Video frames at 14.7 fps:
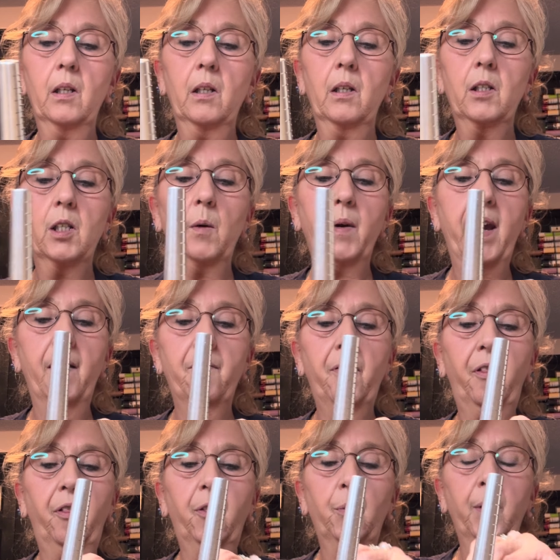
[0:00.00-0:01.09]
So we have
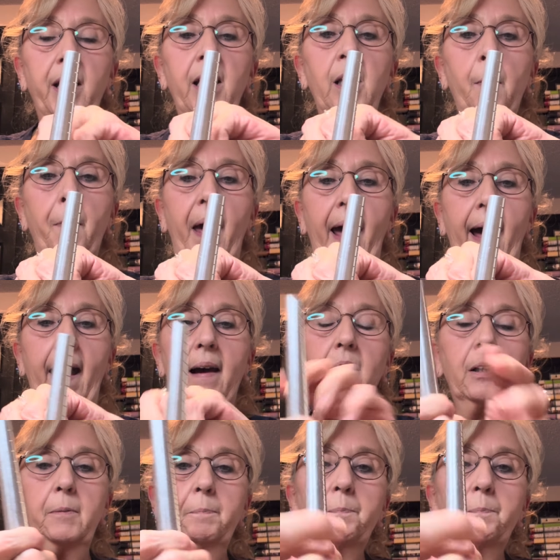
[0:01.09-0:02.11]
3 in the back.